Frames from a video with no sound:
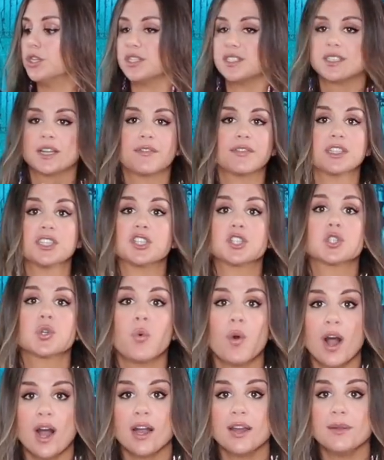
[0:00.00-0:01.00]
You can definitely
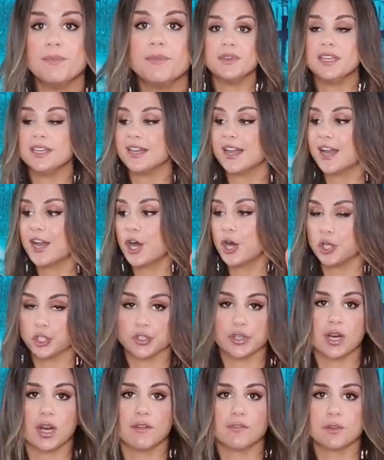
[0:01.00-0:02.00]
squat and be
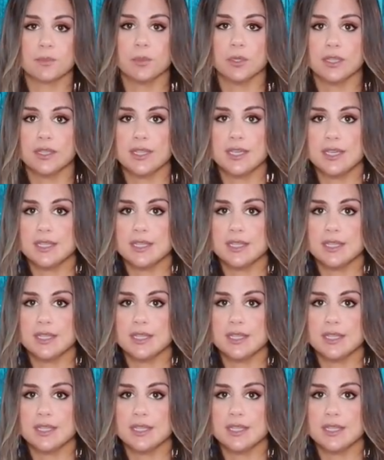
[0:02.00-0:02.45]
ultra comfortable in